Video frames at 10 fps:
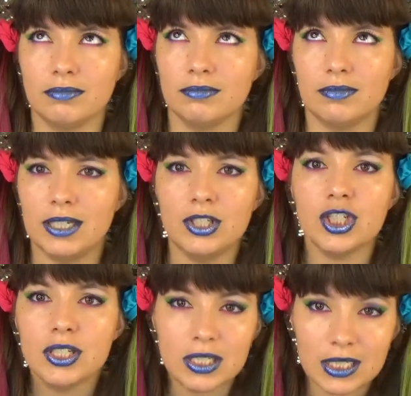it
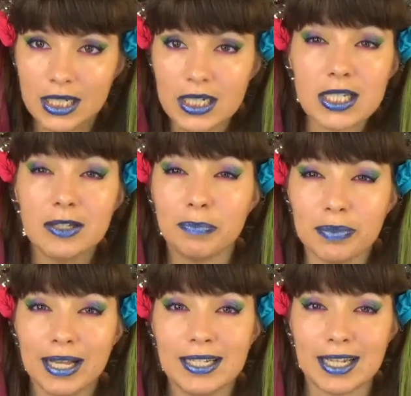just doesn't
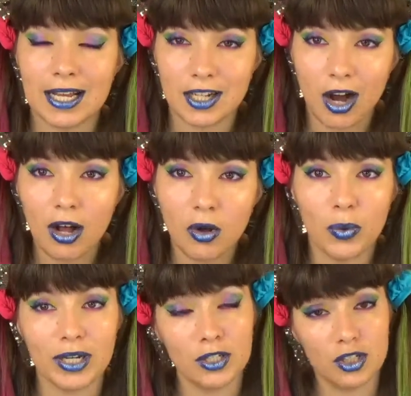blend at all
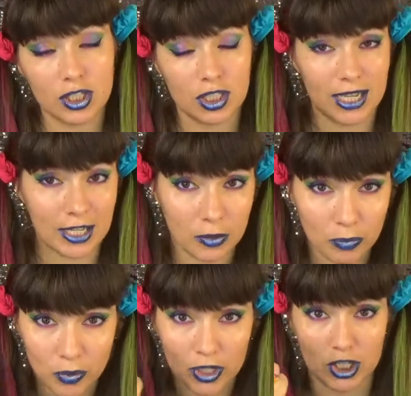when you just take a
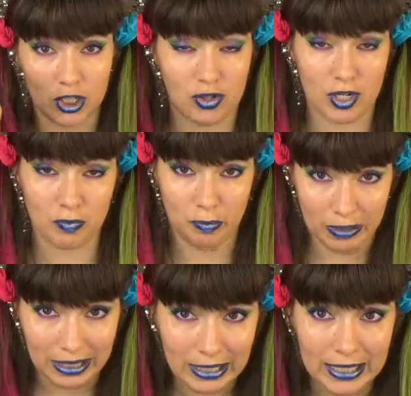brush and try to
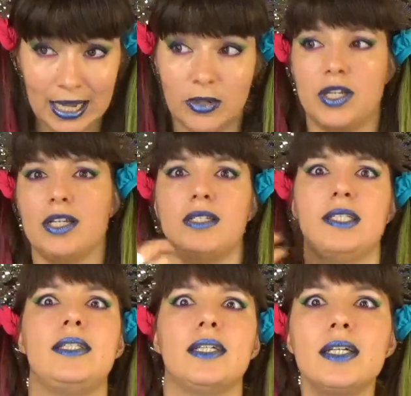blend it out.
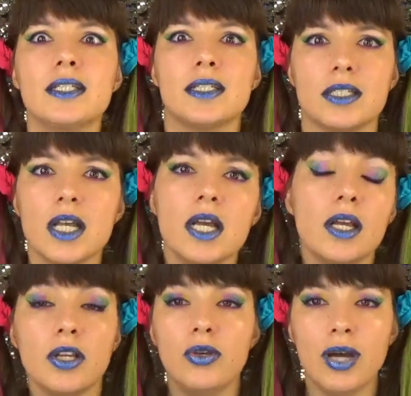It doesn't.
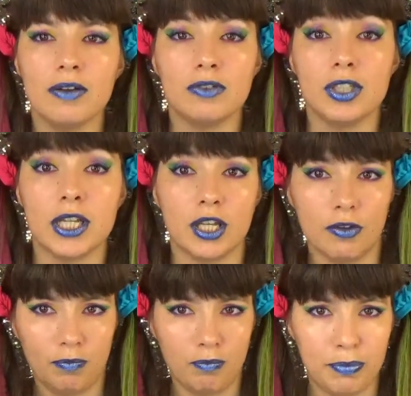You have to take a
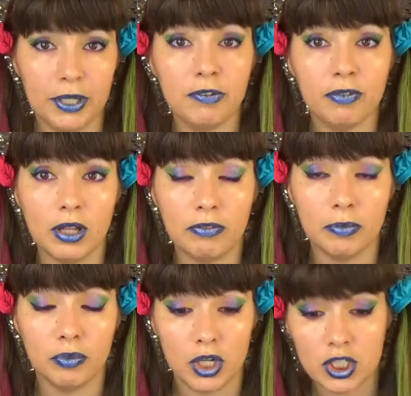big fluffy
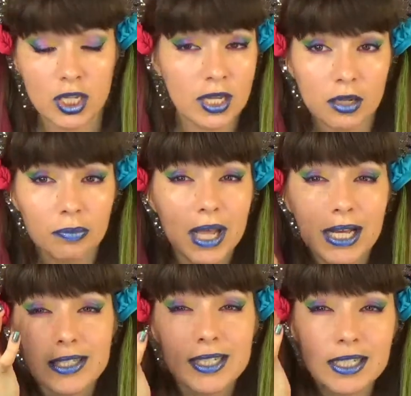brush and apply
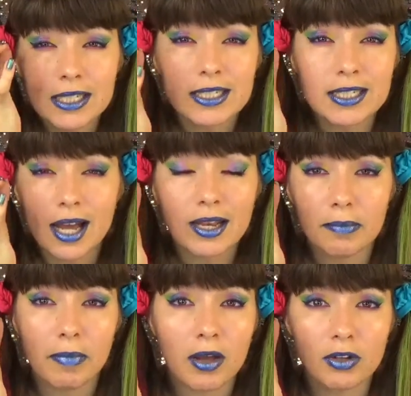a teeny tiny
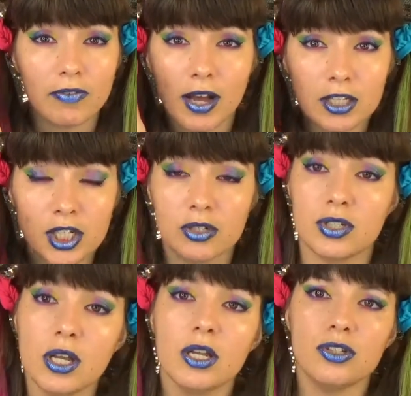amount of
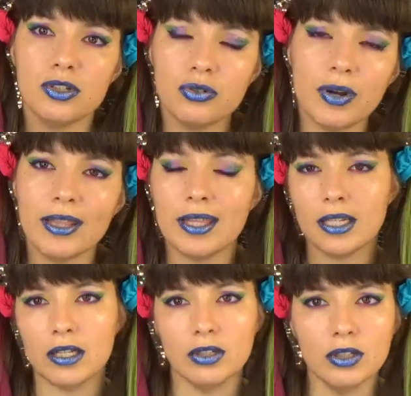eyeshadows to create
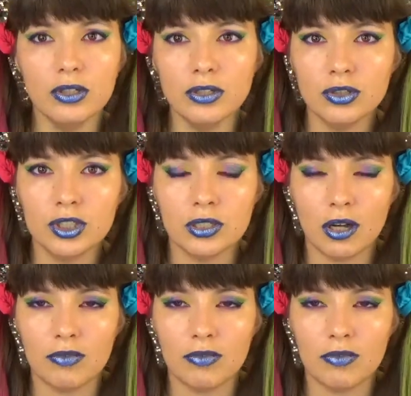that illusion of a